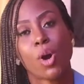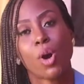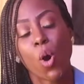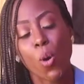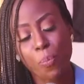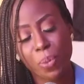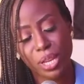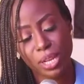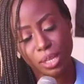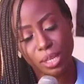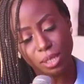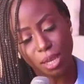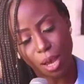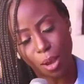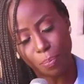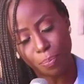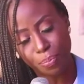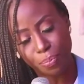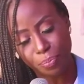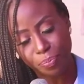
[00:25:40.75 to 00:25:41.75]
Open it
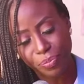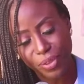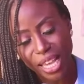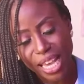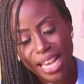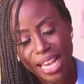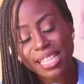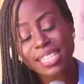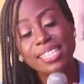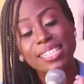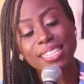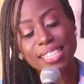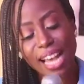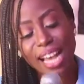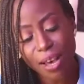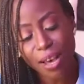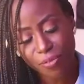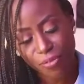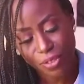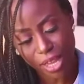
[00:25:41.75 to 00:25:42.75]
up.
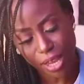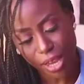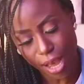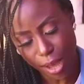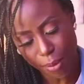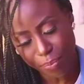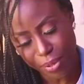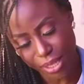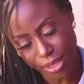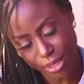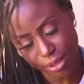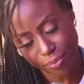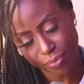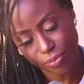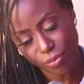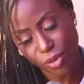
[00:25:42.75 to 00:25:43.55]
Starve the habit.